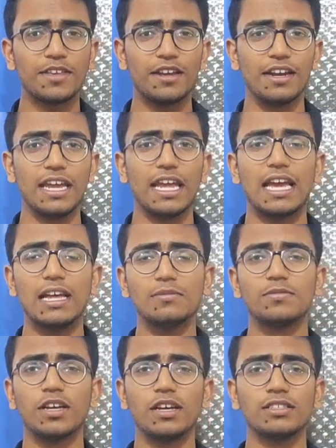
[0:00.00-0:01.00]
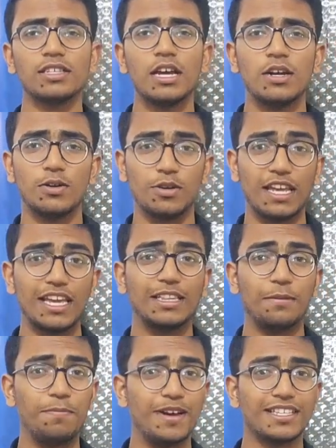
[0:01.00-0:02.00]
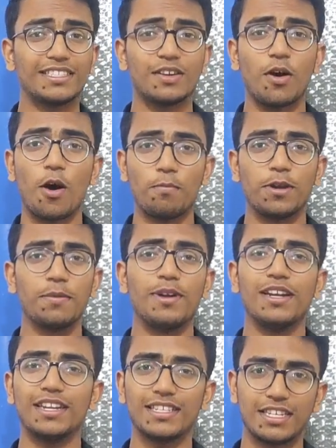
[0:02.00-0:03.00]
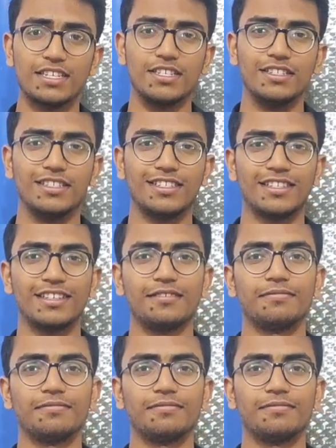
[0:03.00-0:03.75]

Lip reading: theory helps us to take the best optimal decisions.